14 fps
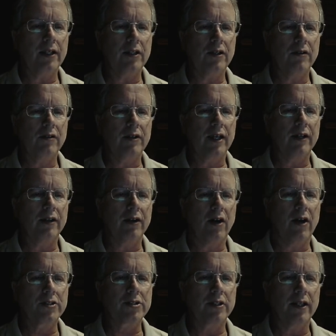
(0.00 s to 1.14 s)
you can
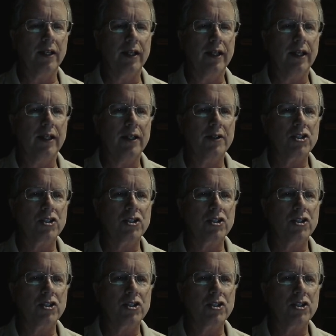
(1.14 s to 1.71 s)
alternately